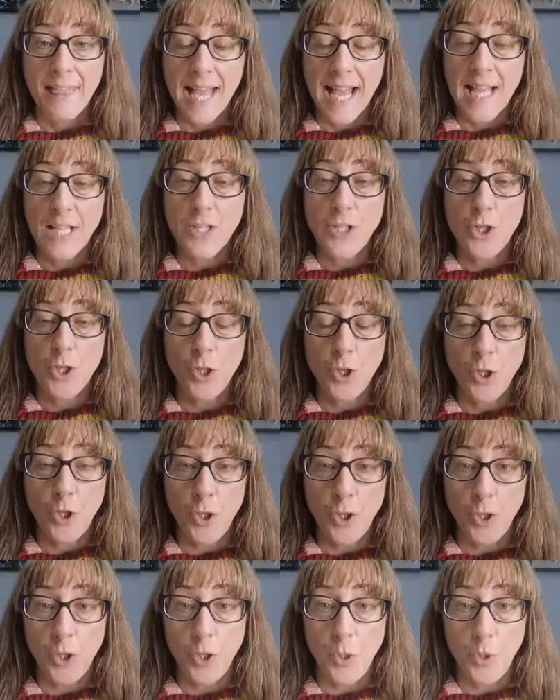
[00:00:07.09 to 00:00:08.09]
that
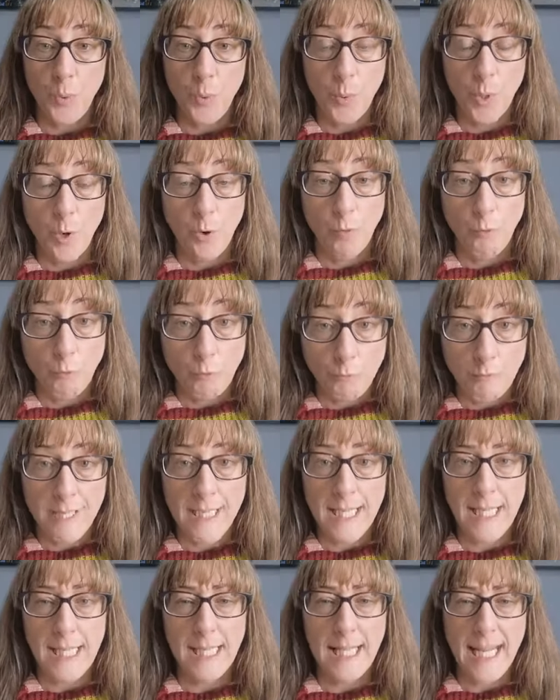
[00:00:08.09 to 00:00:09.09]
you
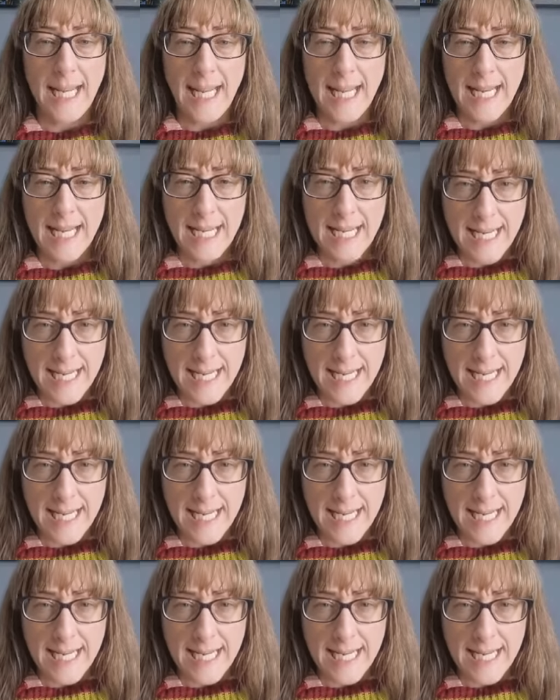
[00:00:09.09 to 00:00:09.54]
really